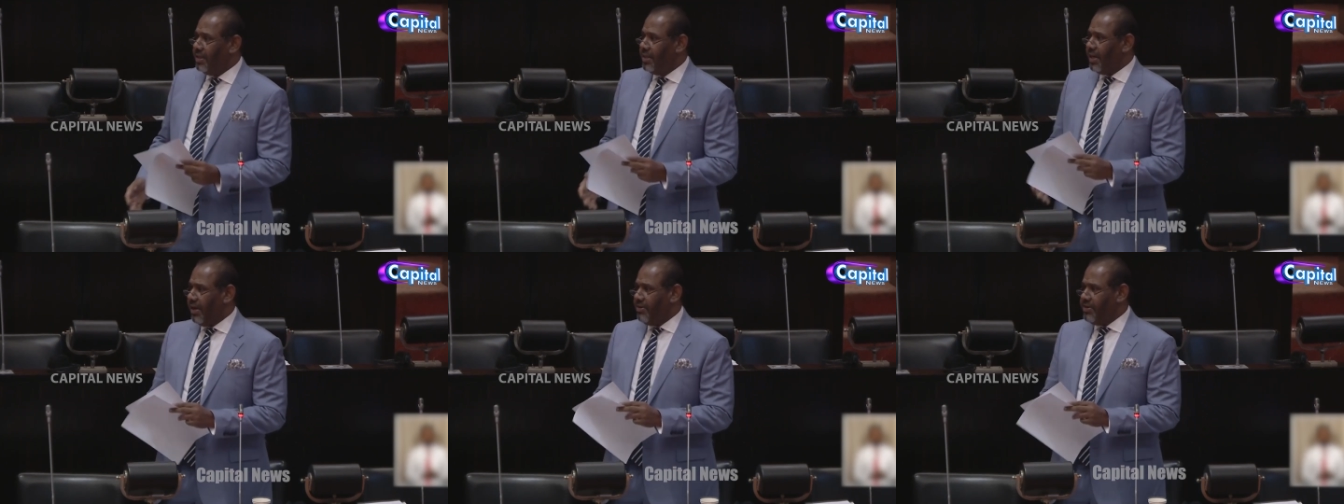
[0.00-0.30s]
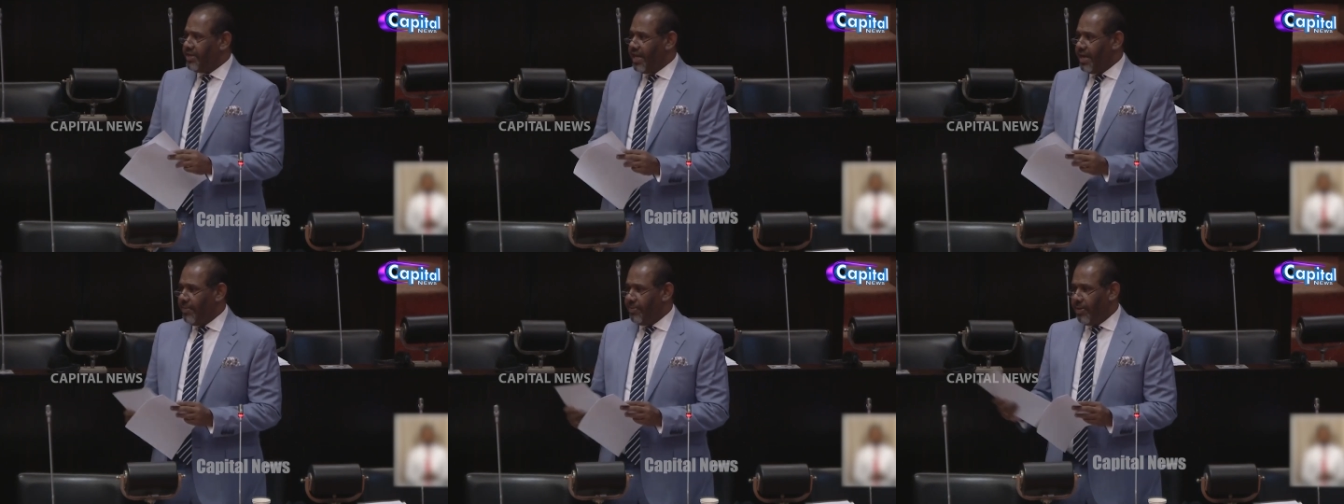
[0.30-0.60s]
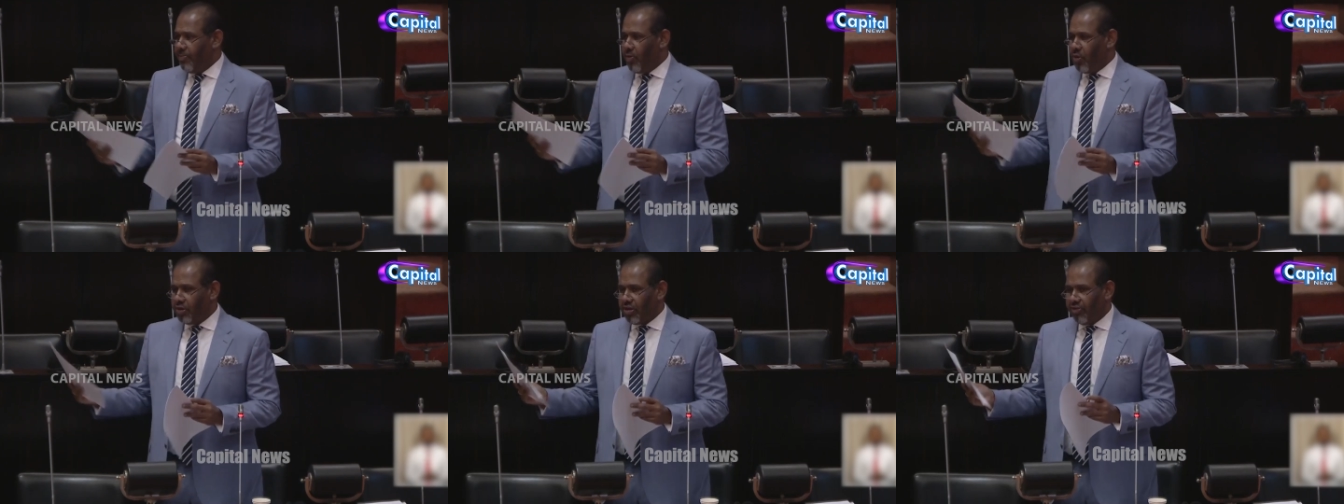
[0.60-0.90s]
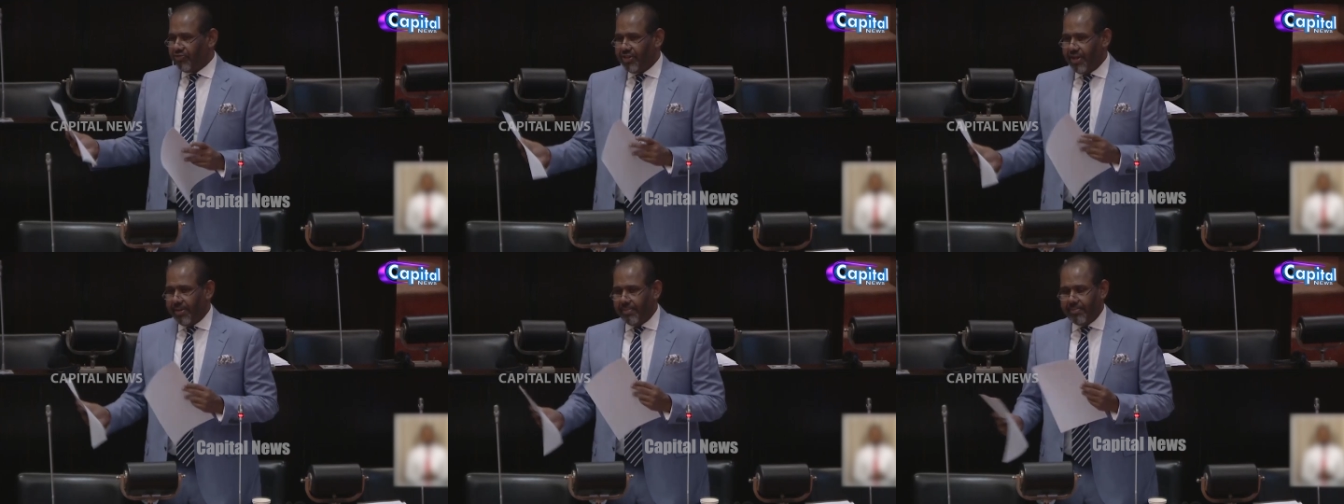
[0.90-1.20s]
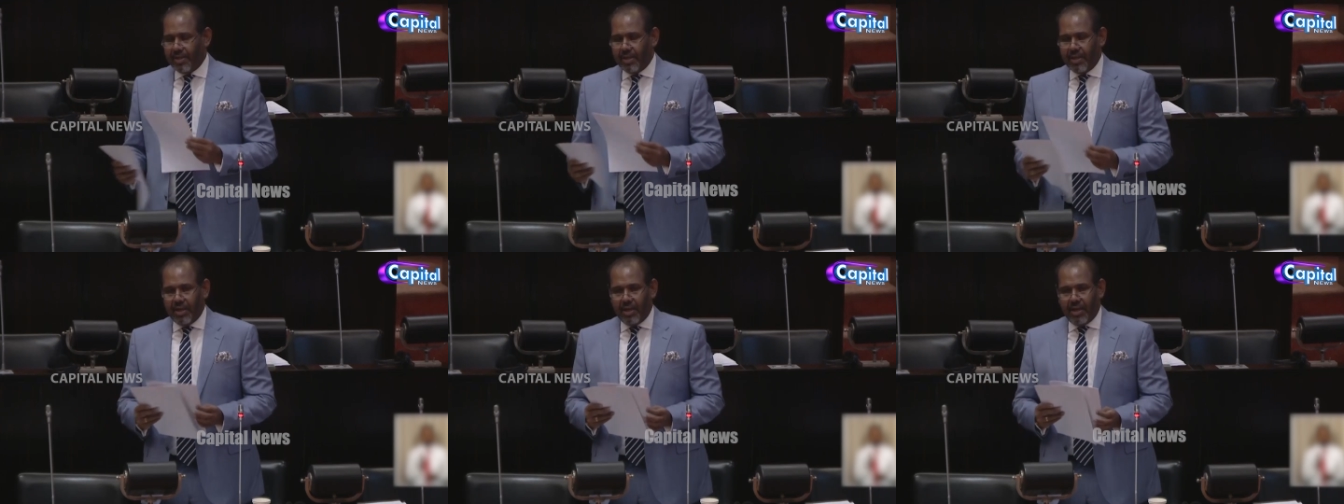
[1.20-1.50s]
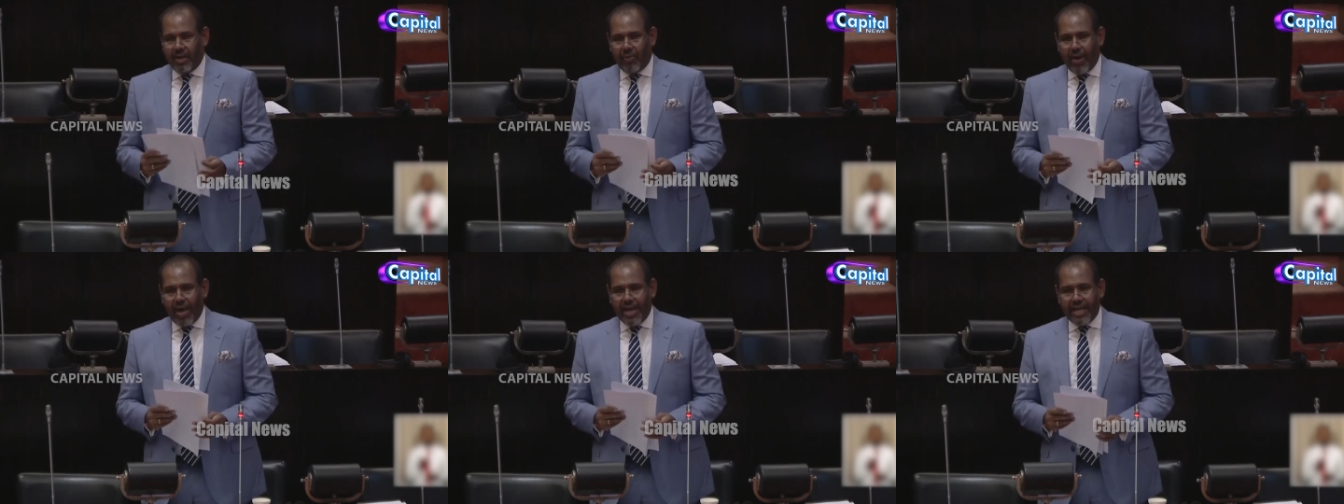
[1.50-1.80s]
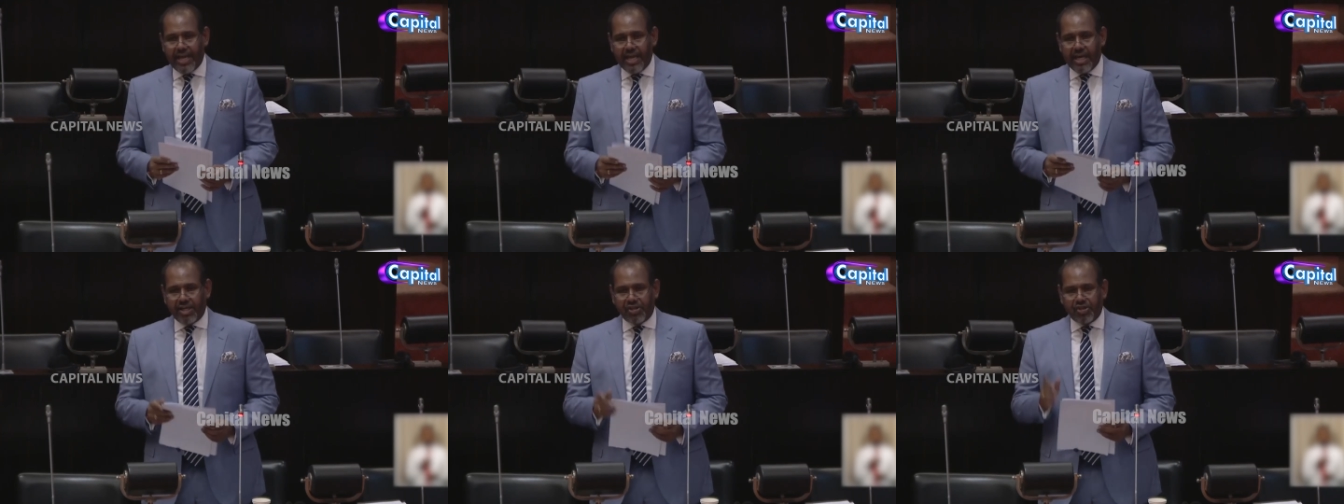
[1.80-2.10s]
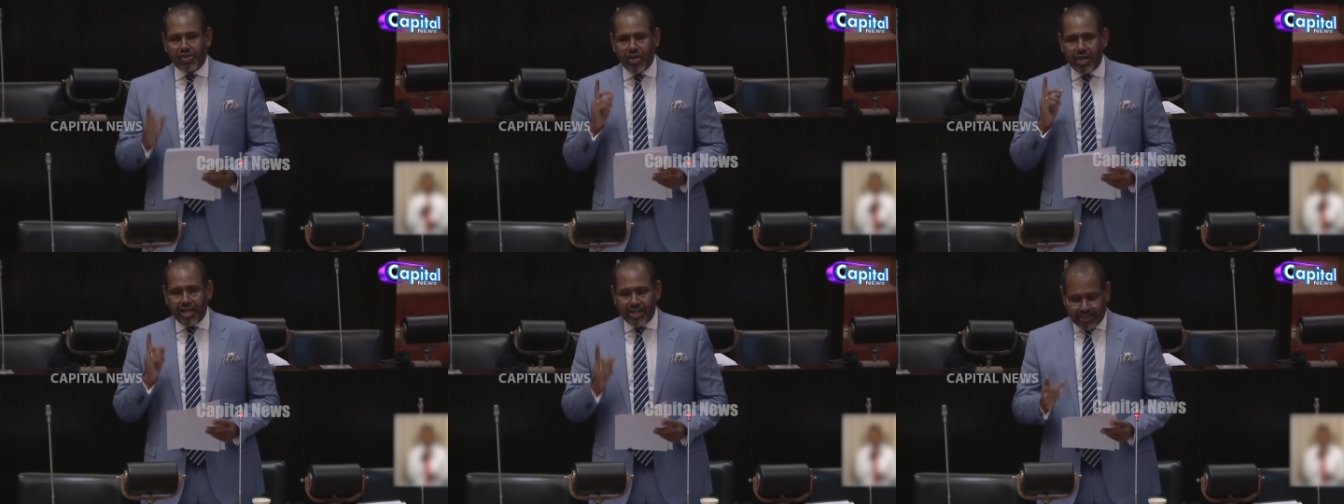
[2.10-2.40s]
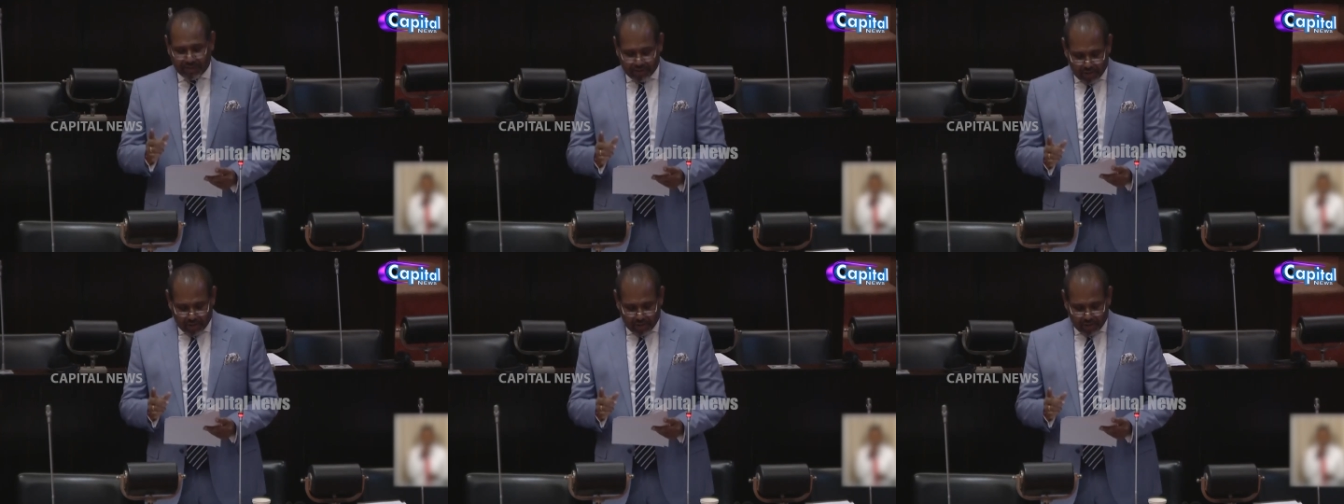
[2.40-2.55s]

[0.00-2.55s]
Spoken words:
I will table both of them, where he assures